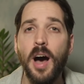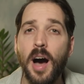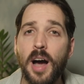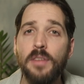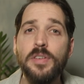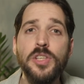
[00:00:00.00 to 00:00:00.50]

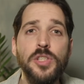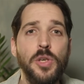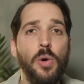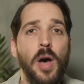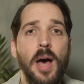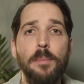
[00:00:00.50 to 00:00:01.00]
I was
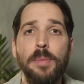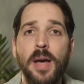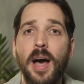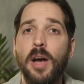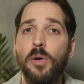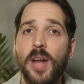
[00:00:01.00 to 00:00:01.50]
so happy
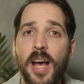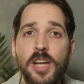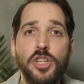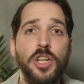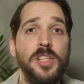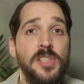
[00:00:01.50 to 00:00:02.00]
I could
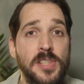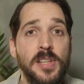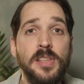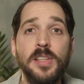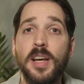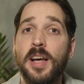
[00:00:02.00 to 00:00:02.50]
actually
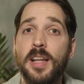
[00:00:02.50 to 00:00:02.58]
sit